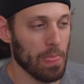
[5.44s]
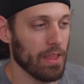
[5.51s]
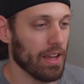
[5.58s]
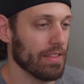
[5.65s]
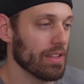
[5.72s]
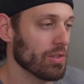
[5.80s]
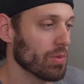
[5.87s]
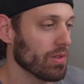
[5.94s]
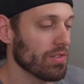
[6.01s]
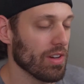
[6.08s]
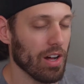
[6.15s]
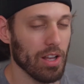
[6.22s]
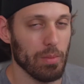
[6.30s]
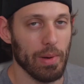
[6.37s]
and this one's
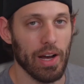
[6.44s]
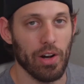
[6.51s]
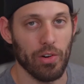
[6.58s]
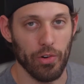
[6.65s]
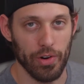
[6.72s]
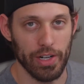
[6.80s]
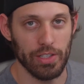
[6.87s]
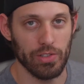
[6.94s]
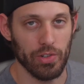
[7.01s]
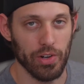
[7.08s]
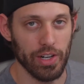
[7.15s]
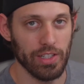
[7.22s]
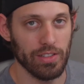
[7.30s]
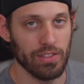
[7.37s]
all about green
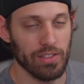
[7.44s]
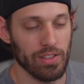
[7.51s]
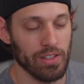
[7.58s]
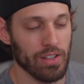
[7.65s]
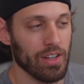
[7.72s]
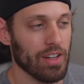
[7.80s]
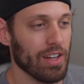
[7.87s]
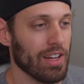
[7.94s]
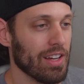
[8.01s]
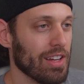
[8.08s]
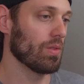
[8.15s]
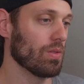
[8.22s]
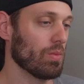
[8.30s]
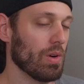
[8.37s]
screens.
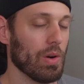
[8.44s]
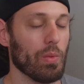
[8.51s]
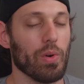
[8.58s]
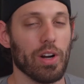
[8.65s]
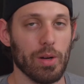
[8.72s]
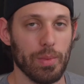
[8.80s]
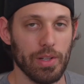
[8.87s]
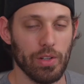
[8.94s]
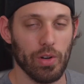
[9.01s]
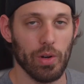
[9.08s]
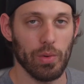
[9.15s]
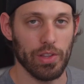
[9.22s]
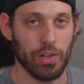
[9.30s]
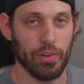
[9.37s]
What we're going to be doing
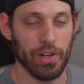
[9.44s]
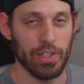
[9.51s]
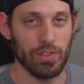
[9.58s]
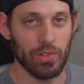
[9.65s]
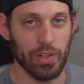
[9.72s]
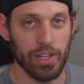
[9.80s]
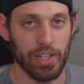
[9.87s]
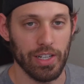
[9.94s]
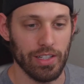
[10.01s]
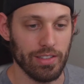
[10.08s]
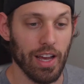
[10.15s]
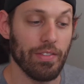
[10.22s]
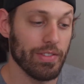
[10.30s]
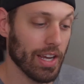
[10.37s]
with the green screen is
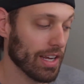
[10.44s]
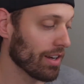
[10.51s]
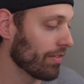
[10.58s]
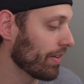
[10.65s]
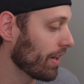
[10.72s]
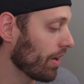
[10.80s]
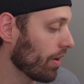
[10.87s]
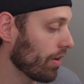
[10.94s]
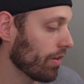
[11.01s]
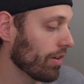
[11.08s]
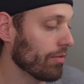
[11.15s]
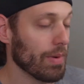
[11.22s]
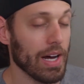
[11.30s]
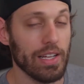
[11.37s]
I've taken a video
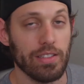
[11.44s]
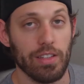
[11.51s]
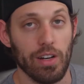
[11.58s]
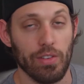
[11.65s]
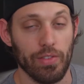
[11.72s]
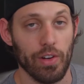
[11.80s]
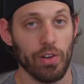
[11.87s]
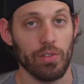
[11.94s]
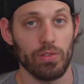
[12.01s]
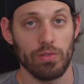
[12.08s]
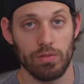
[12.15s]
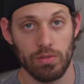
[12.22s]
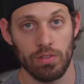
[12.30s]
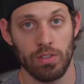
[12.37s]
of my cell phone
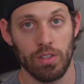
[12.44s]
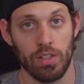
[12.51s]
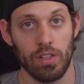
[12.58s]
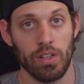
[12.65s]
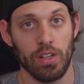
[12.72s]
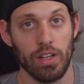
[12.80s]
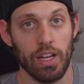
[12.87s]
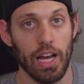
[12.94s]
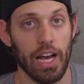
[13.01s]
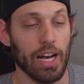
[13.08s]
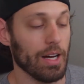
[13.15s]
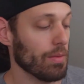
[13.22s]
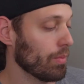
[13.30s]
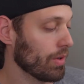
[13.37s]

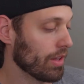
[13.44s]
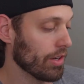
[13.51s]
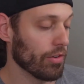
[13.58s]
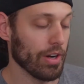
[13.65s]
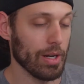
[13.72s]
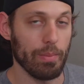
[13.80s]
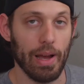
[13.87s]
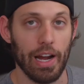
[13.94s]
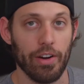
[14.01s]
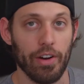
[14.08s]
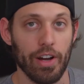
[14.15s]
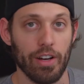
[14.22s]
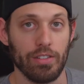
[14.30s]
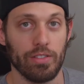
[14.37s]
with a green
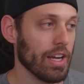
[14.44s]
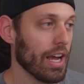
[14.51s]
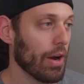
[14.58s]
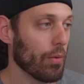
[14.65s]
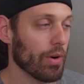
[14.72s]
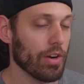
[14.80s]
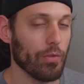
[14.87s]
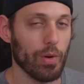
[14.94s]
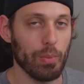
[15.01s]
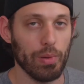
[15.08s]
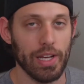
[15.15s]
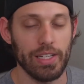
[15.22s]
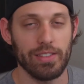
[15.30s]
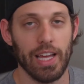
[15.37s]
background, and we're going to
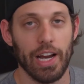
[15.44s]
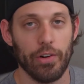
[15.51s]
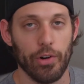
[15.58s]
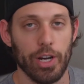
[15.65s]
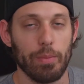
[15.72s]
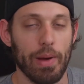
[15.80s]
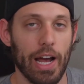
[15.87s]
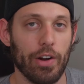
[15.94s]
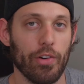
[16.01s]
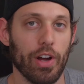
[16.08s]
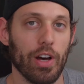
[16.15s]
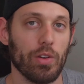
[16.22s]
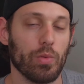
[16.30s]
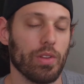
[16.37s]
replace that green
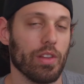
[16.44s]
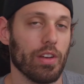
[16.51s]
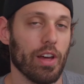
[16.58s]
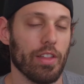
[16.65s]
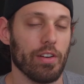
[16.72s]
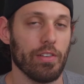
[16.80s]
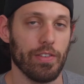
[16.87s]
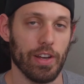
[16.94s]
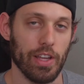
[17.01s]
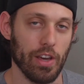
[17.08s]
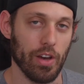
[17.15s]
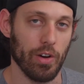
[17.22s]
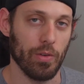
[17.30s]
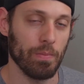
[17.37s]
background with another
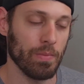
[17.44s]
video.